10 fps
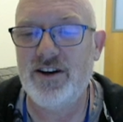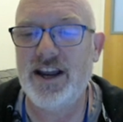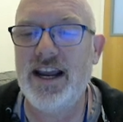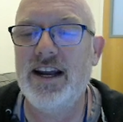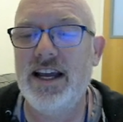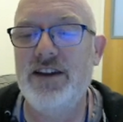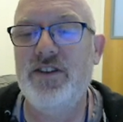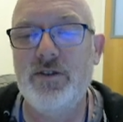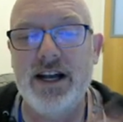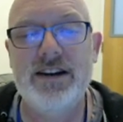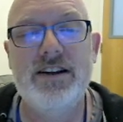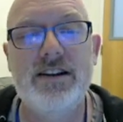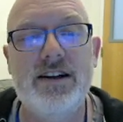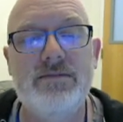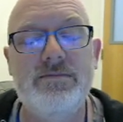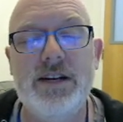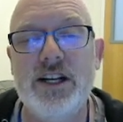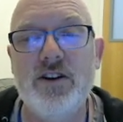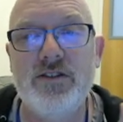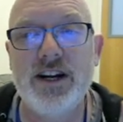Okay. And if you want um, me
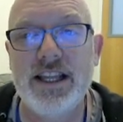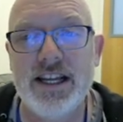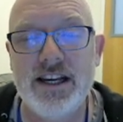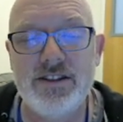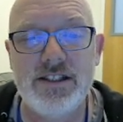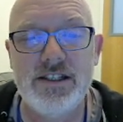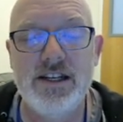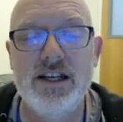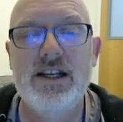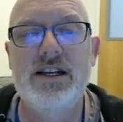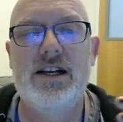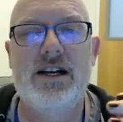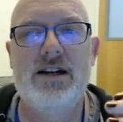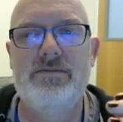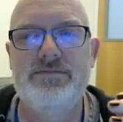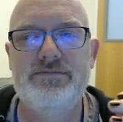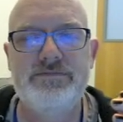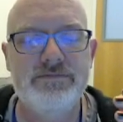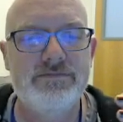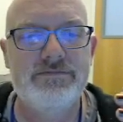to go over anything else,
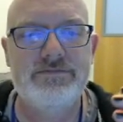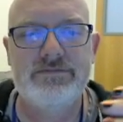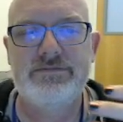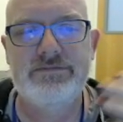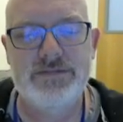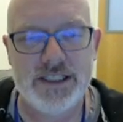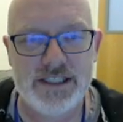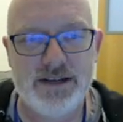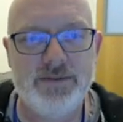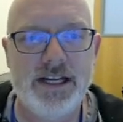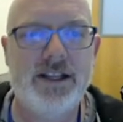um, just send me a